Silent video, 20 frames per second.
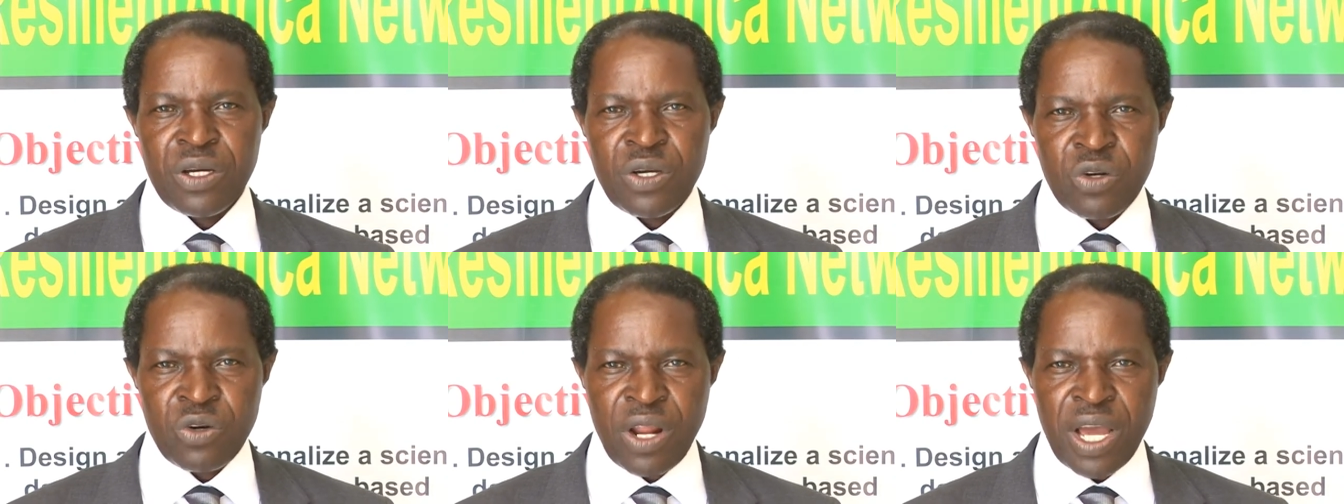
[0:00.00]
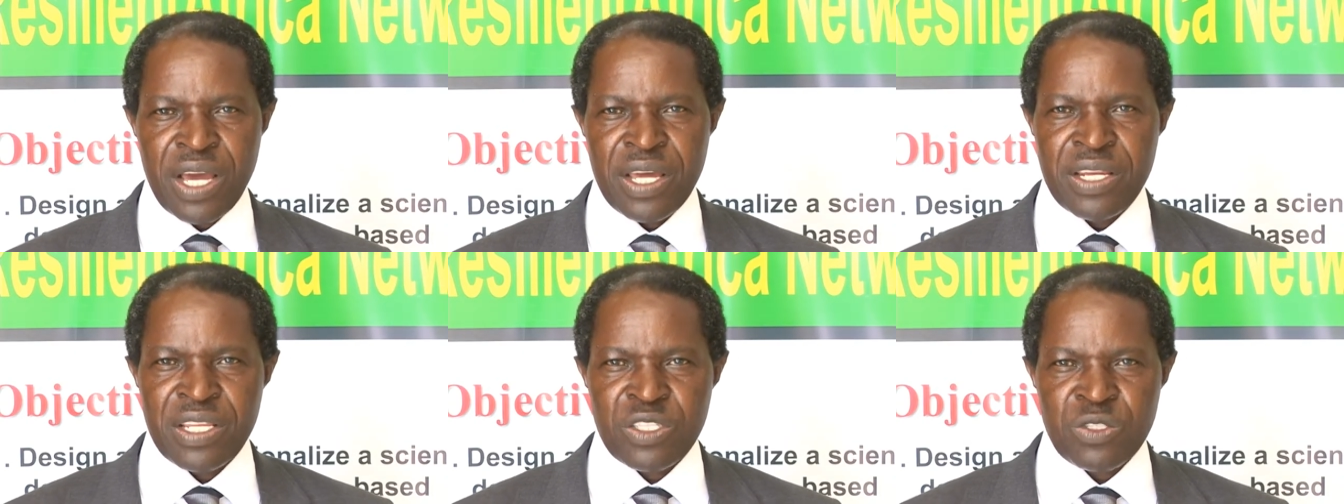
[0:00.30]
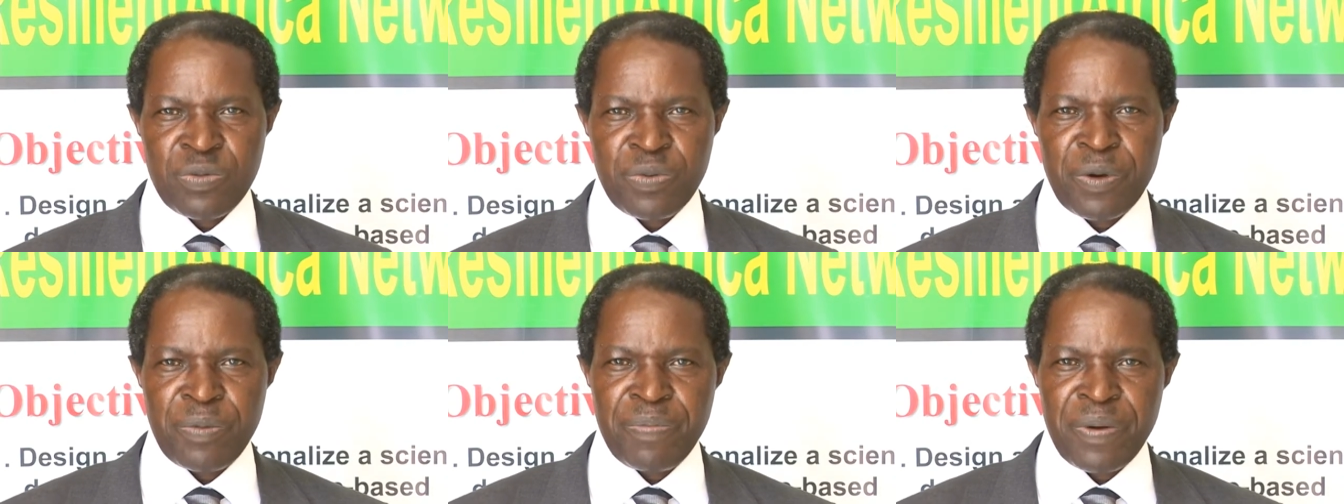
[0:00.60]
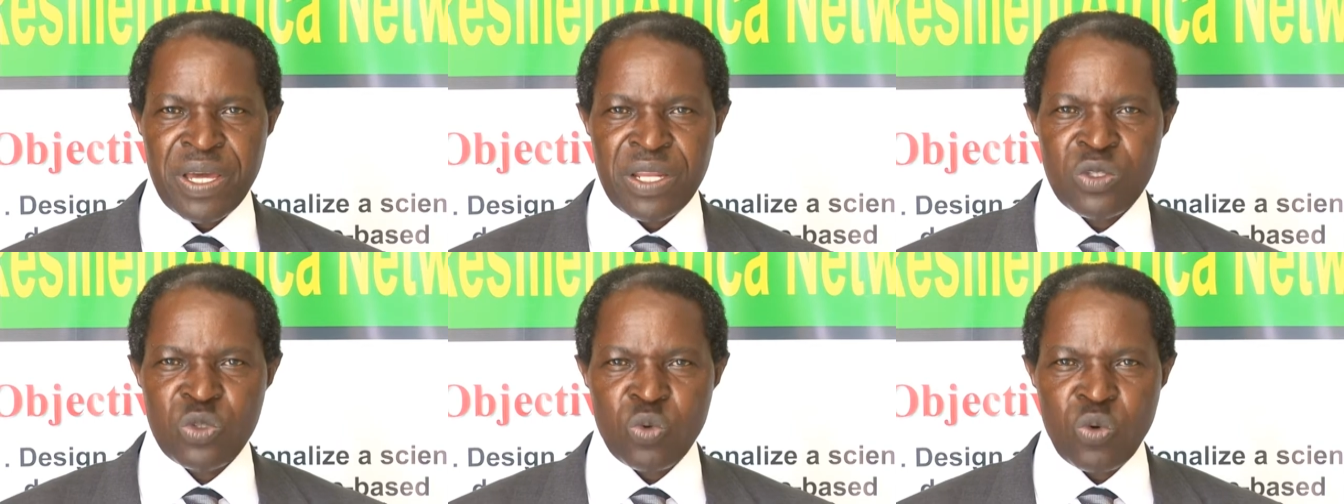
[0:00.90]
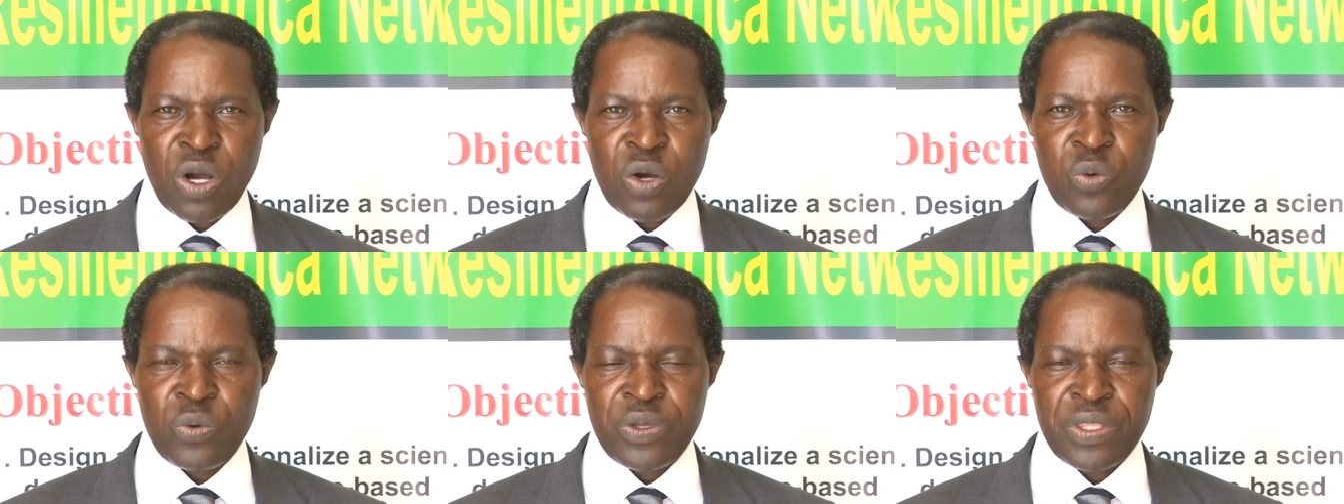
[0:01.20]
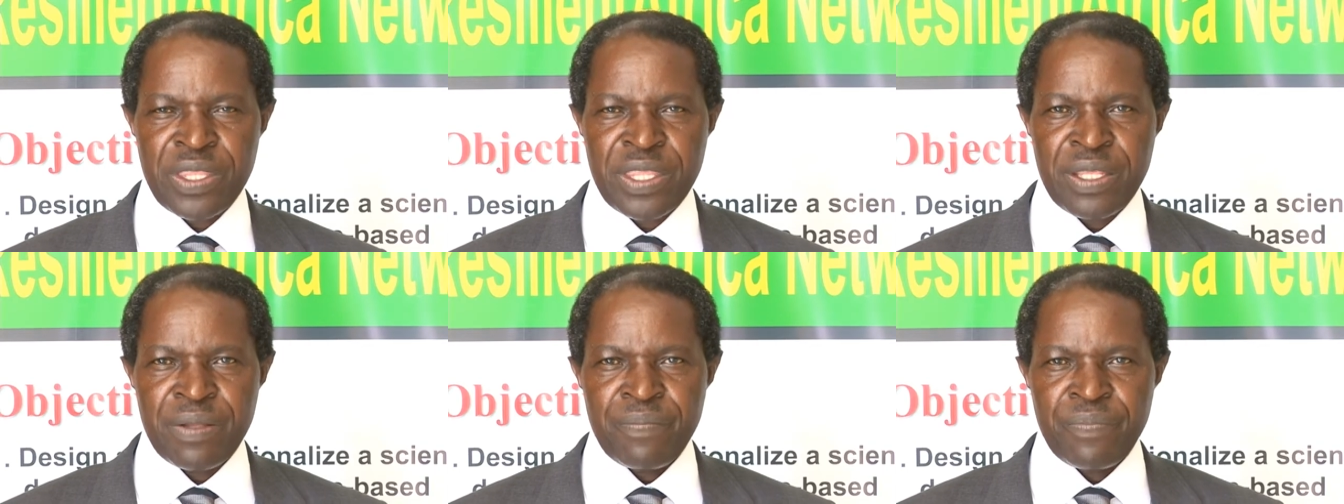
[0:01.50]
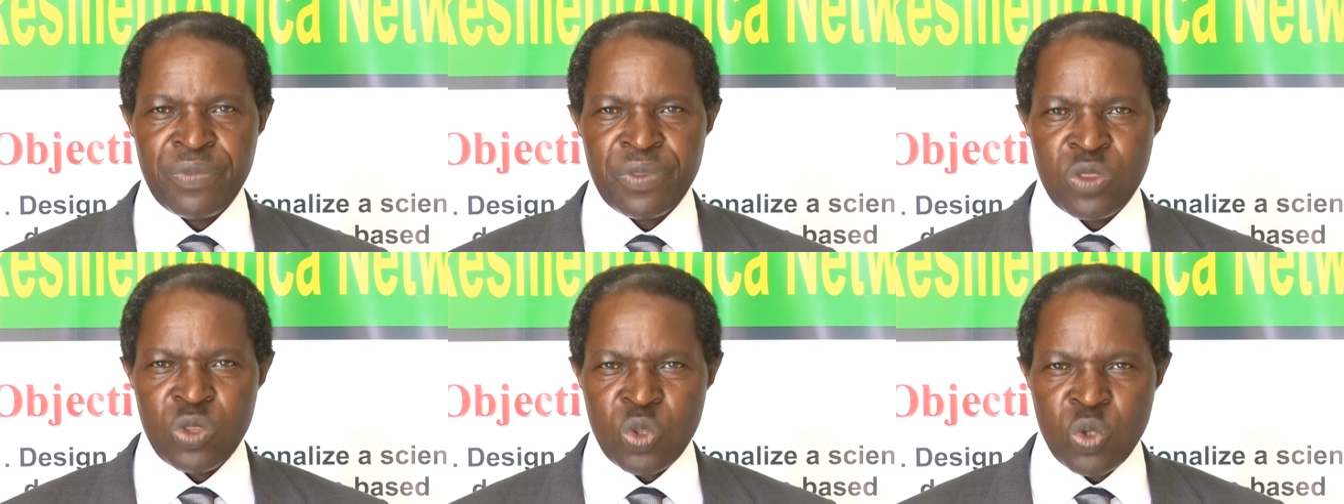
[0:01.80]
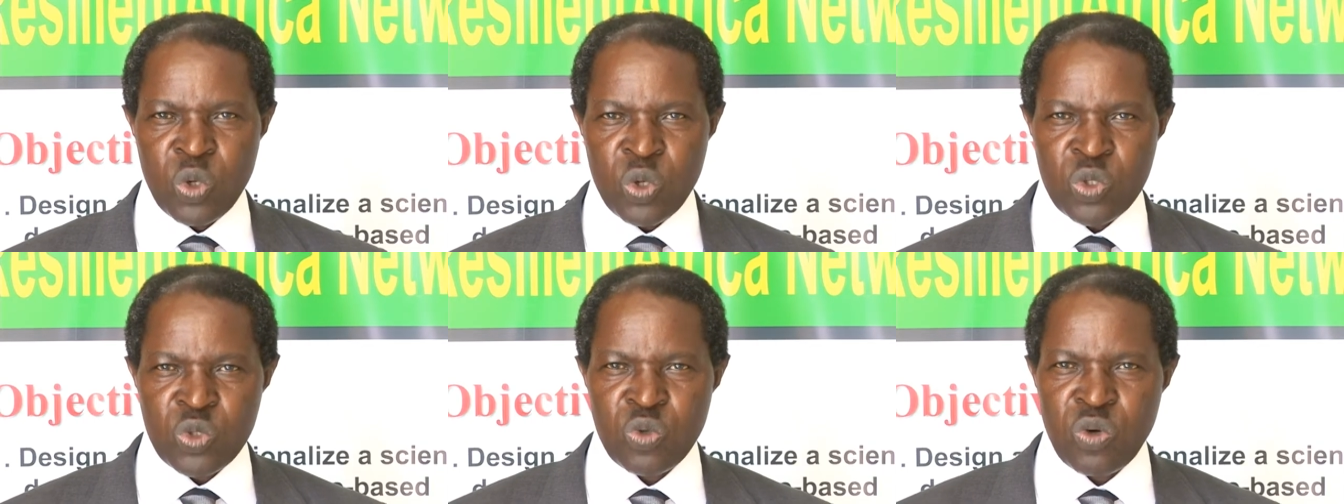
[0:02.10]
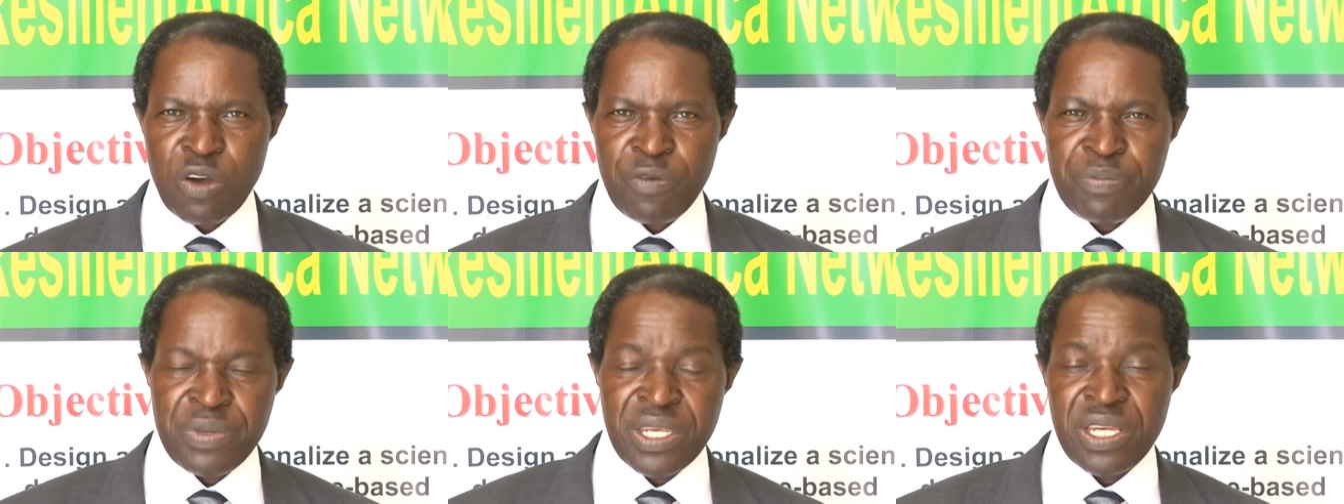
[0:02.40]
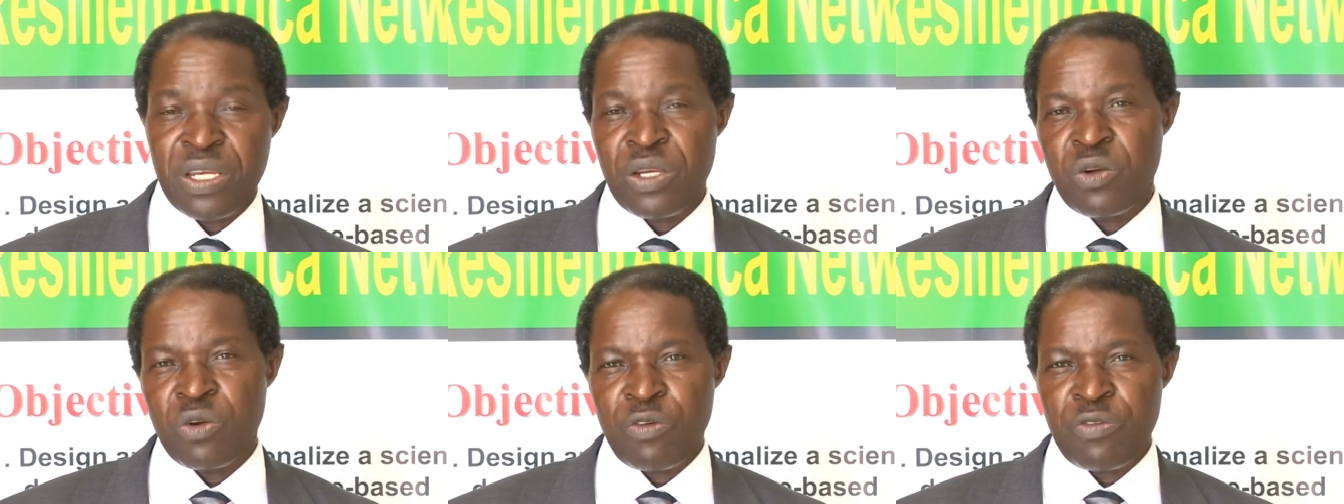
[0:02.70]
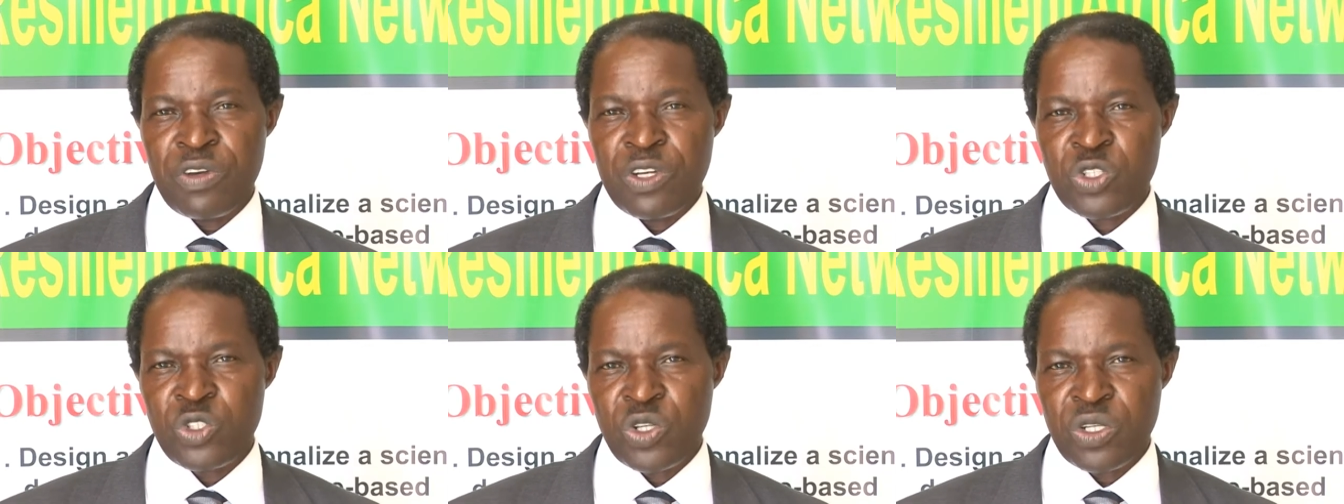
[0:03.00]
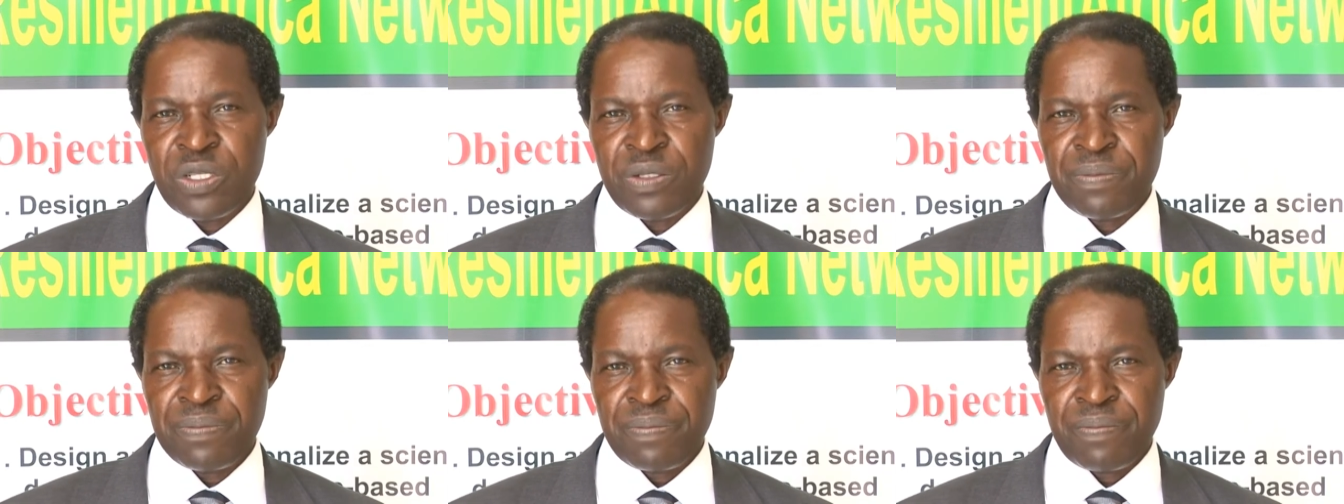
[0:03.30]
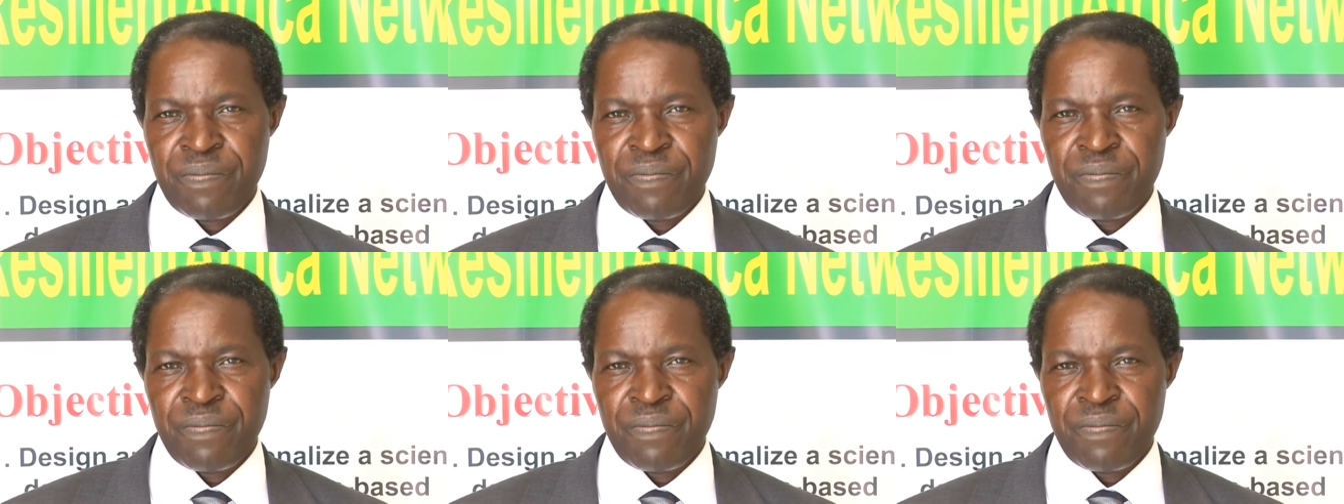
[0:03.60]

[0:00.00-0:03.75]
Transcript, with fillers: RAN is prepared to work with those who have been in innovation,